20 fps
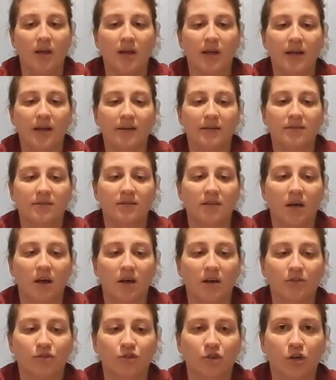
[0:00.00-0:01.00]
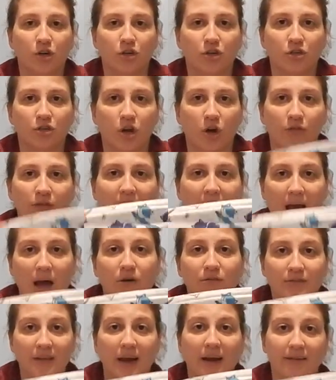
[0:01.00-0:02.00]
is serged on the
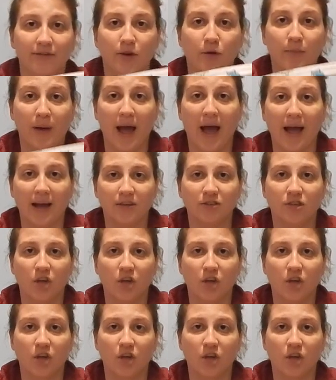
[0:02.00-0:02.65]
outside of your bag.